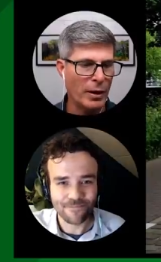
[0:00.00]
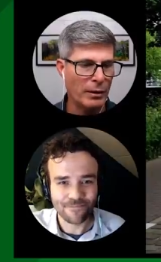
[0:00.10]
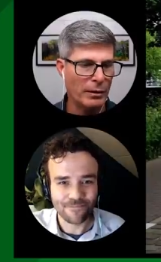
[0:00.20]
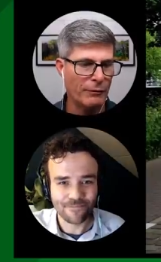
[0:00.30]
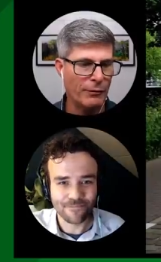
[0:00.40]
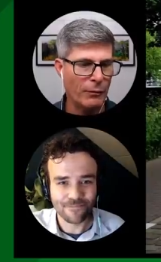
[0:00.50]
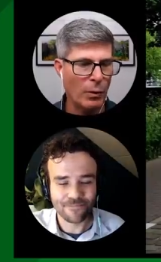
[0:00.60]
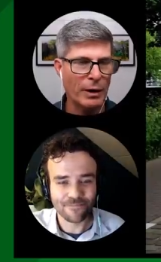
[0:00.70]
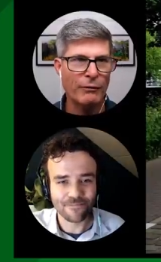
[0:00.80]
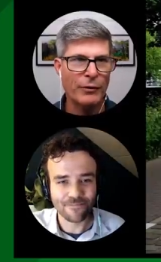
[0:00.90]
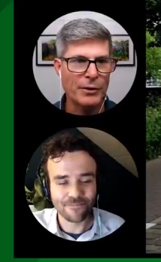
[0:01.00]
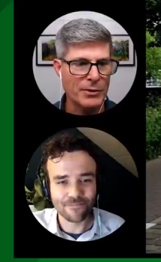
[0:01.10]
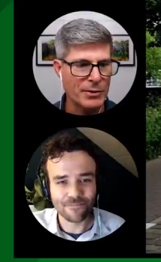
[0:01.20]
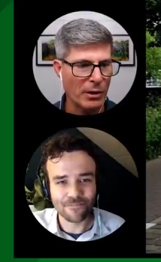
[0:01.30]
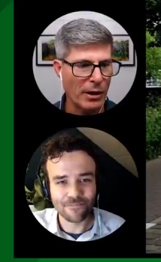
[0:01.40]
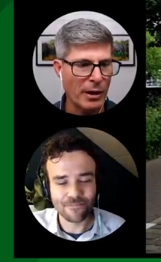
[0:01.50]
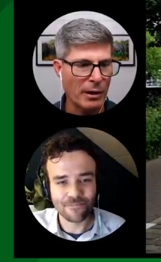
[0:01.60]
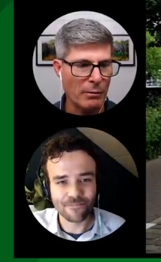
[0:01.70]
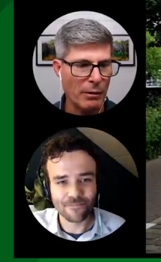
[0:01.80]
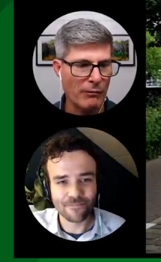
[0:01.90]
Speaker 1: it what it feels
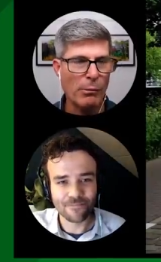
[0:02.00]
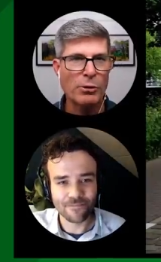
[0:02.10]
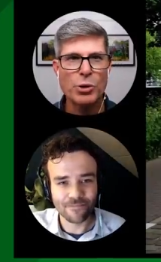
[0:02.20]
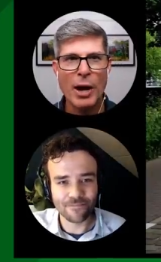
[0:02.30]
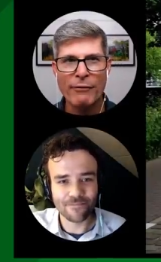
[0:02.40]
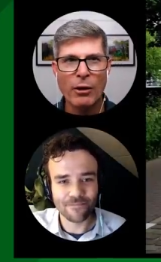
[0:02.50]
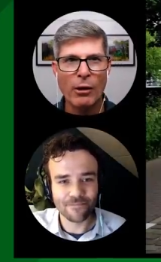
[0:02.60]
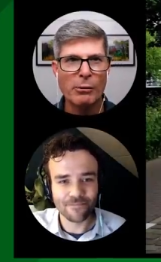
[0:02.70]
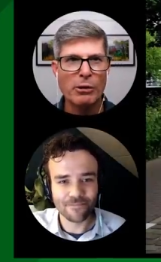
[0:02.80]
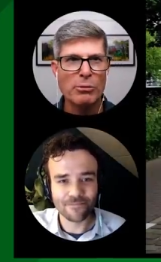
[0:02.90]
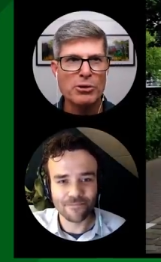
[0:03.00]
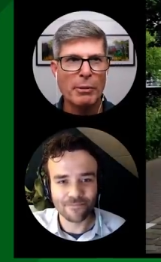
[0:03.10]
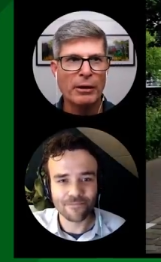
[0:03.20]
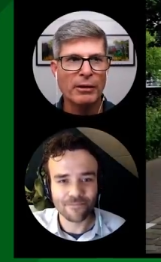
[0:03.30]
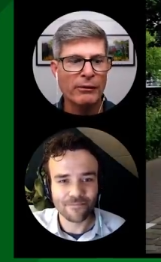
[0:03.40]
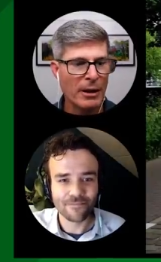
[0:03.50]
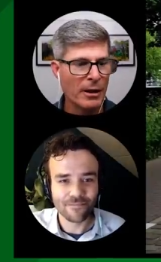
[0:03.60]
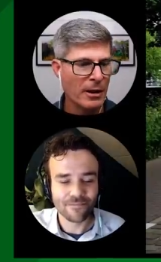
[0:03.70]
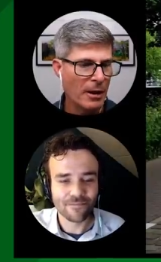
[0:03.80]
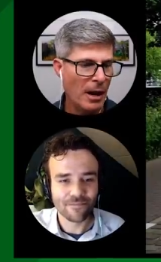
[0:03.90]
like you uh, know, from a traffic mm. calming perspective,
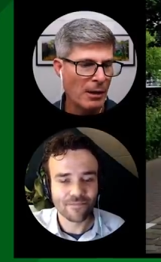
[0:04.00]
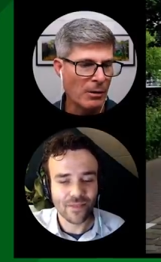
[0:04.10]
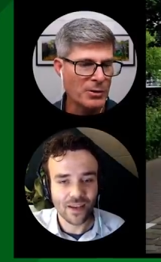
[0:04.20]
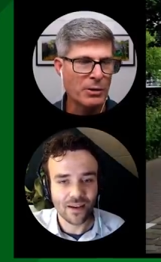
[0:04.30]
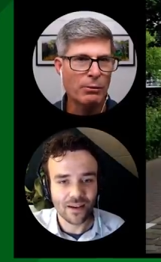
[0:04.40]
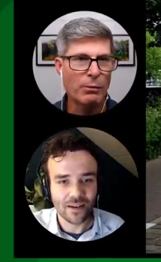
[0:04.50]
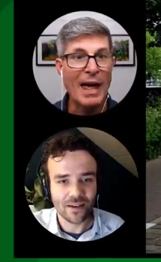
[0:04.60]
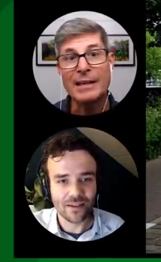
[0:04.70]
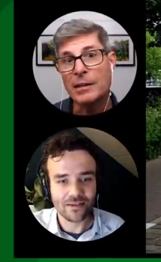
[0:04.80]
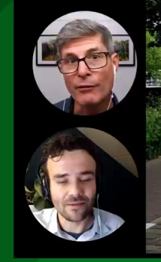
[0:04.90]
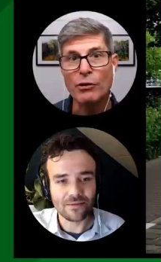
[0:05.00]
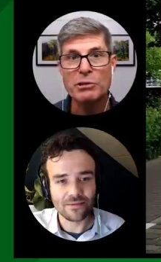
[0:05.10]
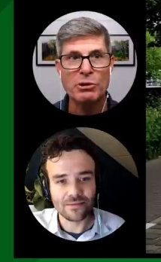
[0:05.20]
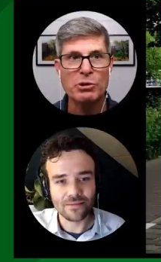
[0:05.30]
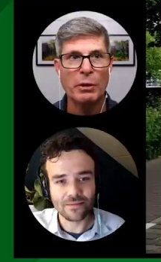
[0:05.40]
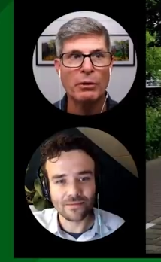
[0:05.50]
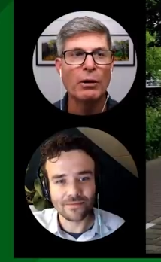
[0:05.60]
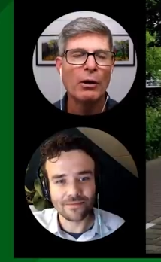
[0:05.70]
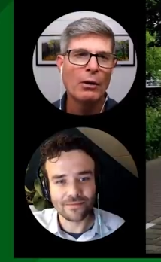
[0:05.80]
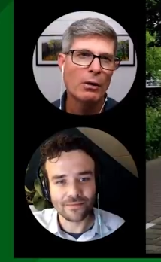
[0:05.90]
and also that yeah. difference between
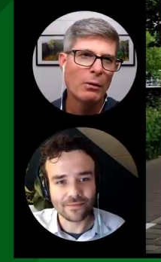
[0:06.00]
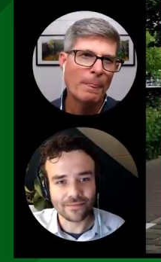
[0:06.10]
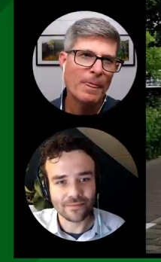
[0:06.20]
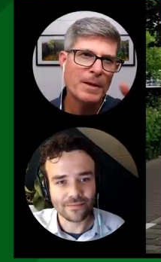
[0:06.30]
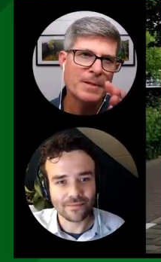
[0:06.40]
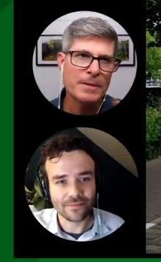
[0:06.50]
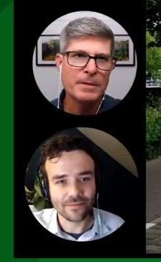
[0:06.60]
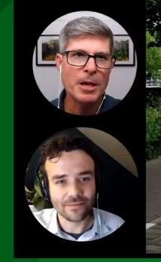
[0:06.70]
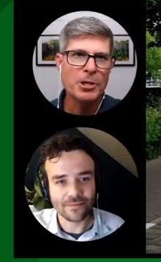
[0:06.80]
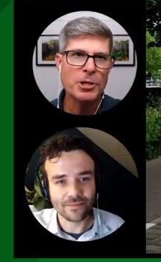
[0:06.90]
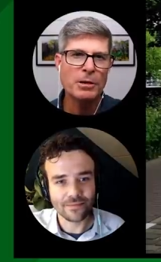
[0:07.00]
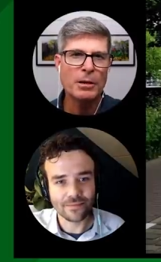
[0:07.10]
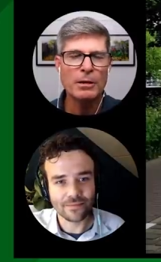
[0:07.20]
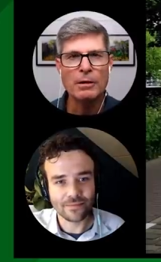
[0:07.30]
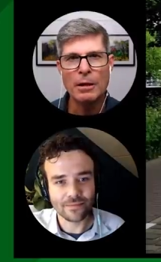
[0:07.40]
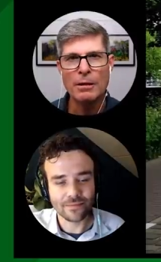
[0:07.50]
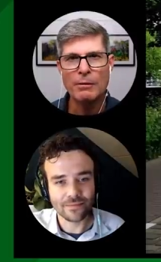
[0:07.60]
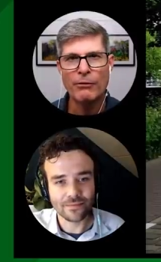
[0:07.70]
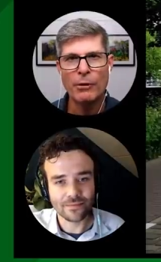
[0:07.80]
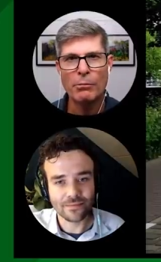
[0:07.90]
the sensation that you
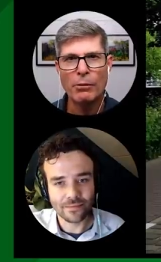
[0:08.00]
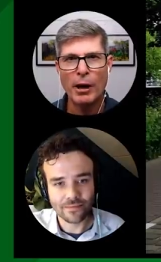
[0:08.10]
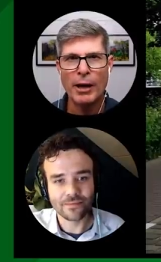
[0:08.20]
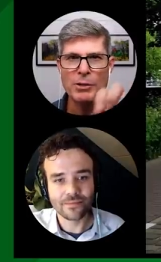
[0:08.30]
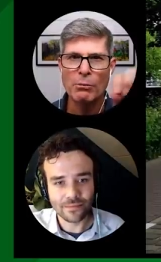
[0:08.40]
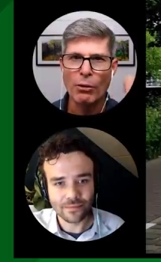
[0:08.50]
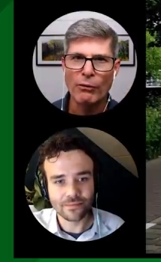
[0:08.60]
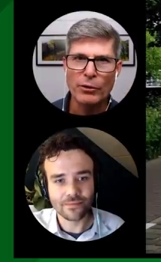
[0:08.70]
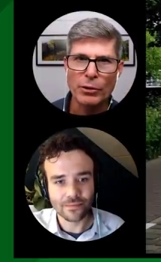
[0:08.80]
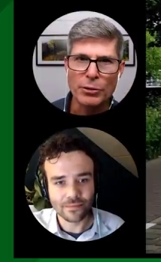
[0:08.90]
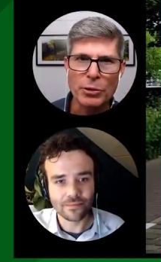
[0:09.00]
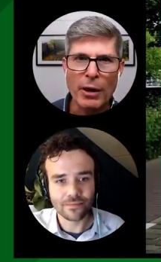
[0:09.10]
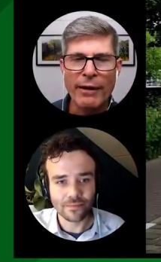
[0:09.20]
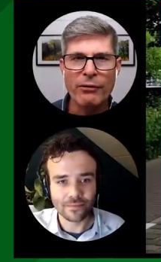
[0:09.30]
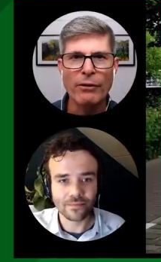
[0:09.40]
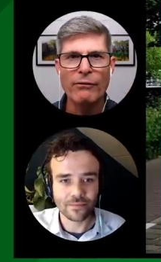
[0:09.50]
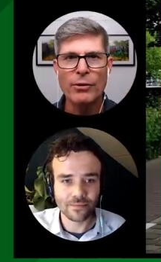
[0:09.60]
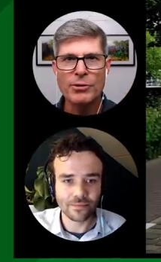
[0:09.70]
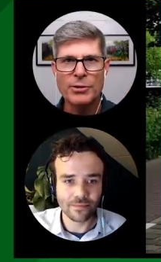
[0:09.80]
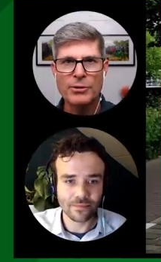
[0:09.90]
get from as a motor vehicle driver
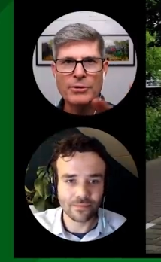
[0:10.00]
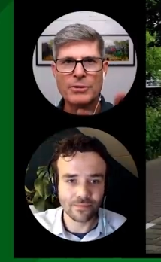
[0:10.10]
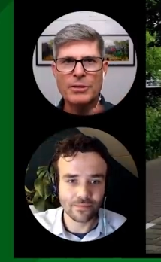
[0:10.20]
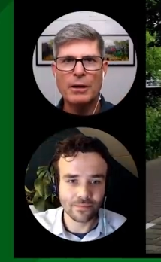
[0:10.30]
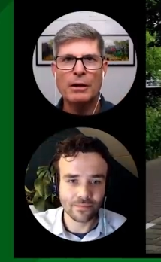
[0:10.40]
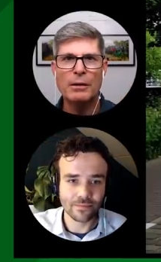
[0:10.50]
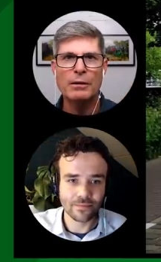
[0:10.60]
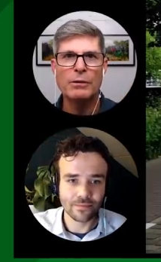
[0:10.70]
versus a you know